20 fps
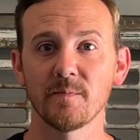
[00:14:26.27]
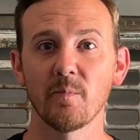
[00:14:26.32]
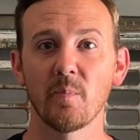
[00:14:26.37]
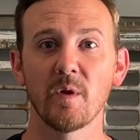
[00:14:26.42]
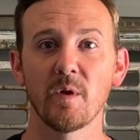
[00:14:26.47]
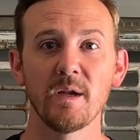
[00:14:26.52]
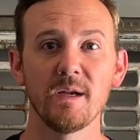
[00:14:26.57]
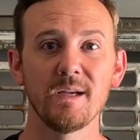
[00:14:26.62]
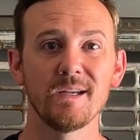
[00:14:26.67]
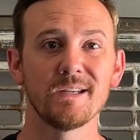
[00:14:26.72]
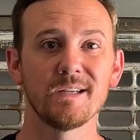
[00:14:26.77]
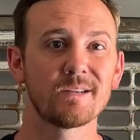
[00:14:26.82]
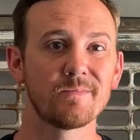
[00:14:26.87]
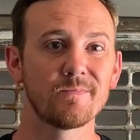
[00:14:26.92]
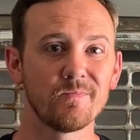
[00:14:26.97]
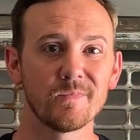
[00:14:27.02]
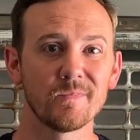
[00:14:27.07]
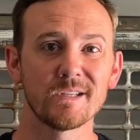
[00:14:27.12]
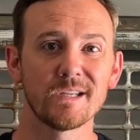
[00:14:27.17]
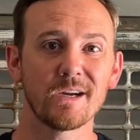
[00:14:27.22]
Please
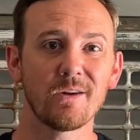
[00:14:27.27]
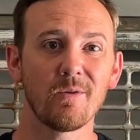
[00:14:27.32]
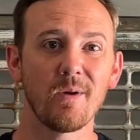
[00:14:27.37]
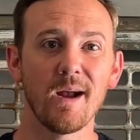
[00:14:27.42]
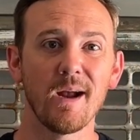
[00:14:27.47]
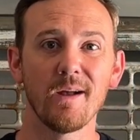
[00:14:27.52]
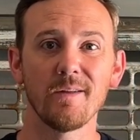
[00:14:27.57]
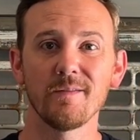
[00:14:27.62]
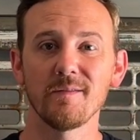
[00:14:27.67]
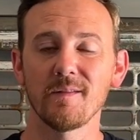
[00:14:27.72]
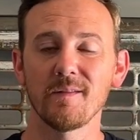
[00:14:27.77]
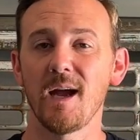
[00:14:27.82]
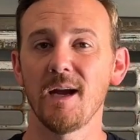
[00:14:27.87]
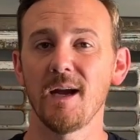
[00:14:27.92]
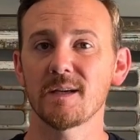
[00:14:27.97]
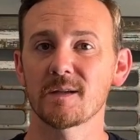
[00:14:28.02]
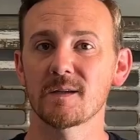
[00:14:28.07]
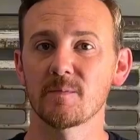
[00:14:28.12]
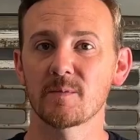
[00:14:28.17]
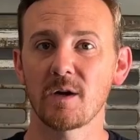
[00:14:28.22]
stick around,
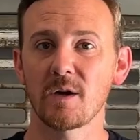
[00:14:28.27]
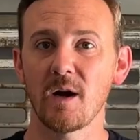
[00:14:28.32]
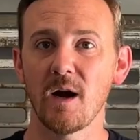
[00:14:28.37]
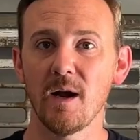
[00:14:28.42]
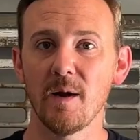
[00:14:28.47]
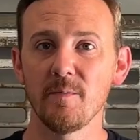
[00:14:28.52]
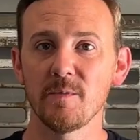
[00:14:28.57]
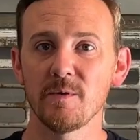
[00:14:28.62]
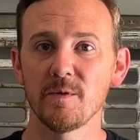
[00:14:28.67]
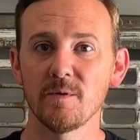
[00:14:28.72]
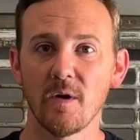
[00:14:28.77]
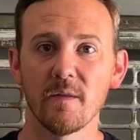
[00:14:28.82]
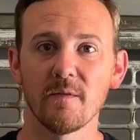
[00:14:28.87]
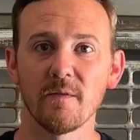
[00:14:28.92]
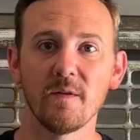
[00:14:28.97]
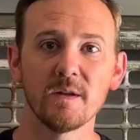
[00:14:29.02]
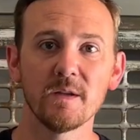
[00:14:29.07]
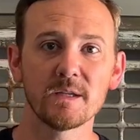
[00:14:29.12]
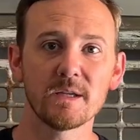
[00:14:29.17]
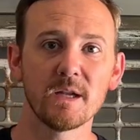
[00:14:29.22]
like, subscribe, do all the
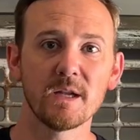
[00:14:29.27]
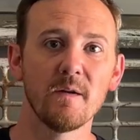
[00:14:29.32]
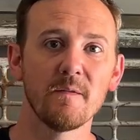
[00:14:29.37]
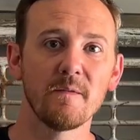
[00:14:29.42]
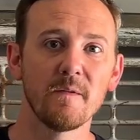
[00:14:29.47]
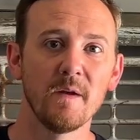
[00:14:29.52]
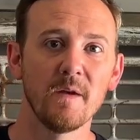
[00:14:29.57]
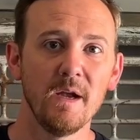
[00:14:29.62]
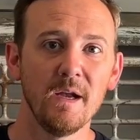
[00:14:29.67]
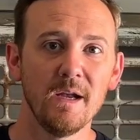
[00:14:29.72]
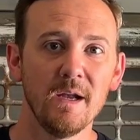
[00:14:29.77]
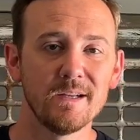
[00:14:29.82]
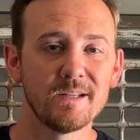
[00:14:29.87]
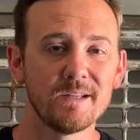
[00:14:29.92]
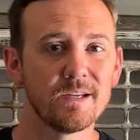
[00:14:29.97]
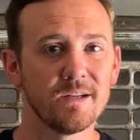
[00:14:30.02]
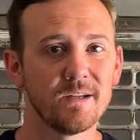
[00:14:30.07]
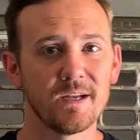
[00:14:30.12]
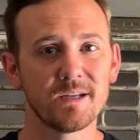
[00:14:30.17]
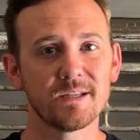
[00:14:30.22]
fun stuff.
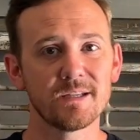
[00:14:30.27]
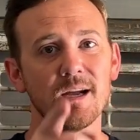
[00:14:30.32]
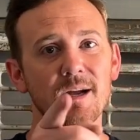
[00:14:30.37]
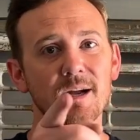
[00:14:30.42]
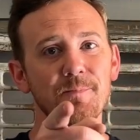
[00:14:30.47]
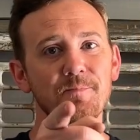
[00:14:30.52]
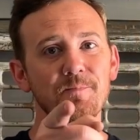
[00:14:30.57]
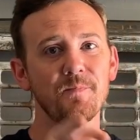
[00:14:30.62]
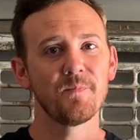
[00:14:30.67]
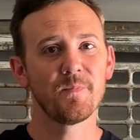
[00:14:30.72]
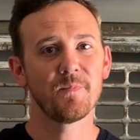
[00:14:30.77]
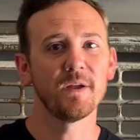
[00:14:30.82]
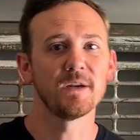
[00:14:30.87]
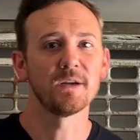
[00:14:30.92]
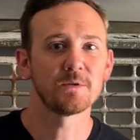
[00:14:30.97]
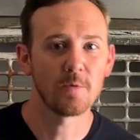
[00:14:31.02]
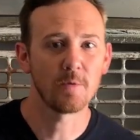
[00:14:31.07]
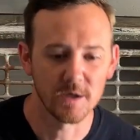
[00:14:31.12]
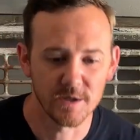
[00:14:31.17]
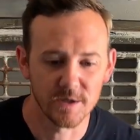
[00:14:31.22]
Till next time, thanks
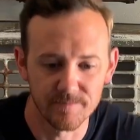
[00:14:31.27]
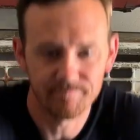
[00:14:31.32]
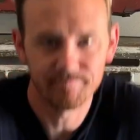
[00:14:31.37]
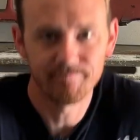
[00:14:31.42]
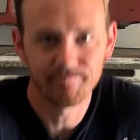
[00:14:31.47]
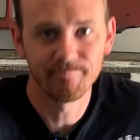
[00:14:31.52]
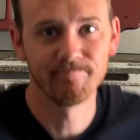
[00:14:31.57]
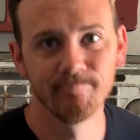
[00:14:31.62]
for watching.